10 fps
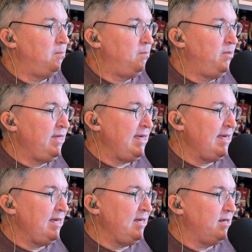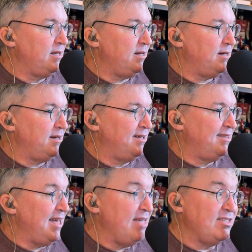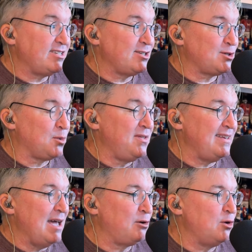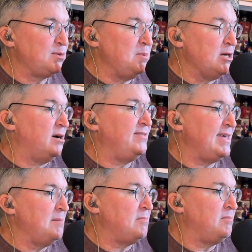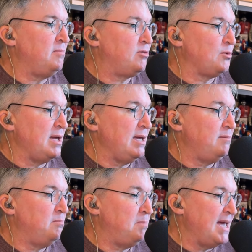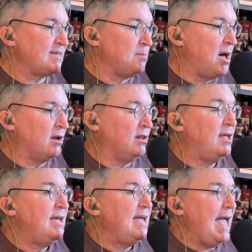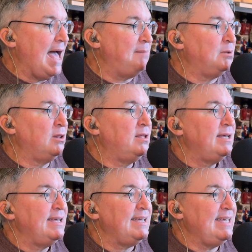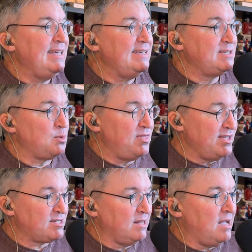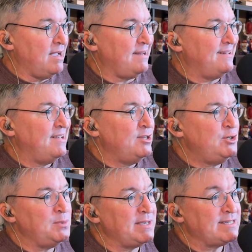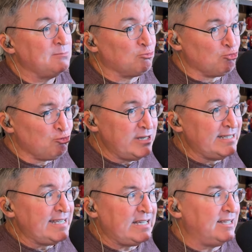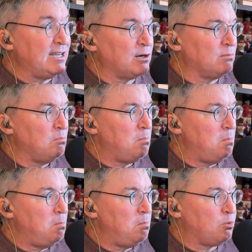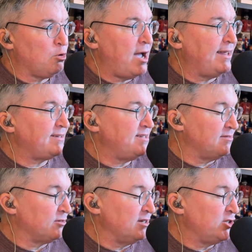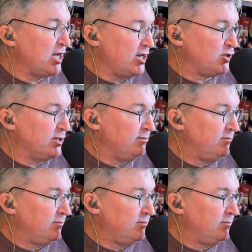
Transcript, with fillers: The and this is a story that now goes mm-hmm. beyond the M3 base model. Apple is with this line doing some really clear product differentiation.